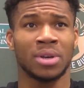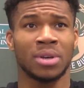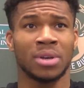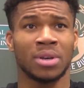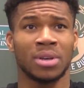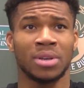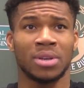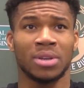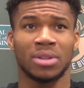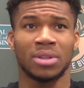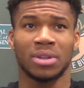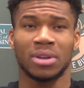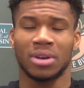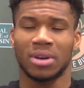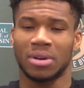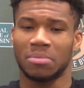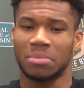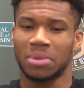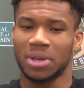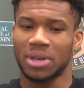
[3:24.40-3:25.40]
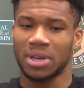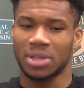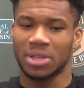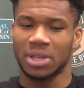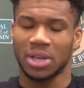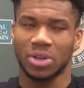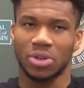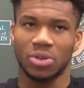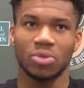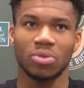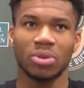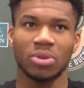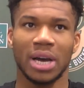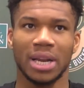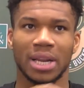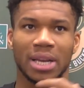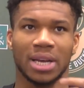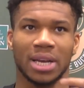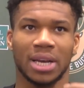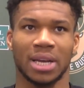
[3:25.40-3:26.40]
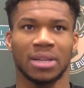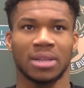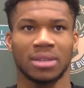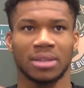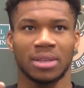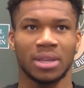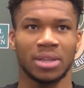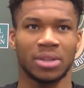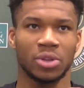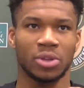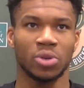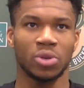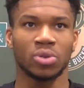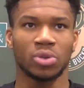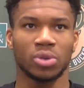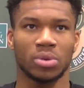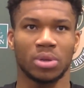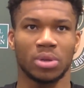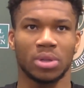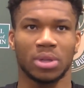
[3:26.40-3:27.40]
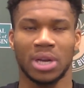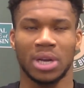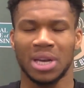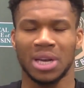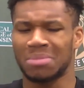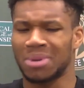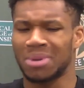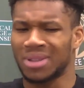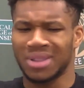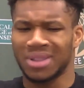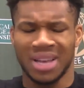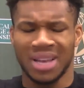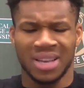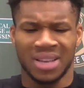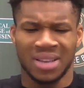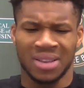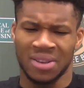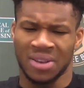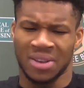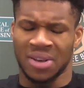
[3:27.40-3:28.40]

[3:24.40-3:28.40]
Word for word: you know, because like you gotta kind of get used to it, right? But like,